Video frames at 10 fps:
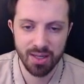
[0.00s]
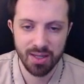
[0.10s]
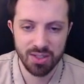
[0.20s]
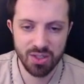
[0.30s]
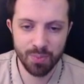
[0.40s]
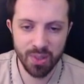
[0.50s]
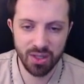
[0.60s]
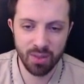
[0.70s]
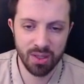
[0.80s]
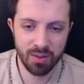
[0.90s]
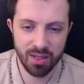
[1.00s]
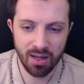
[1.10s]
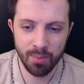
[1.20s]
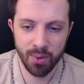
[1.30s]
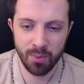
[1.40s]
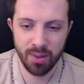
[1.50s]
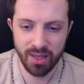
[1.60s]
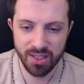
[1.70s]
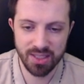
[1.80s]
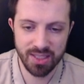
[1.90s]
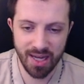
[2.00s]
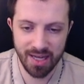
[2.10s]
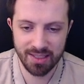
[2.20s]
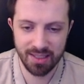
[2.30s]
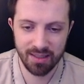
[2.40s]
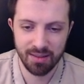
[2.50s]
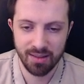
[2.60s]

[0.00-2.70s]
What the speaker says: Super good when you combo it with Legend Tenacity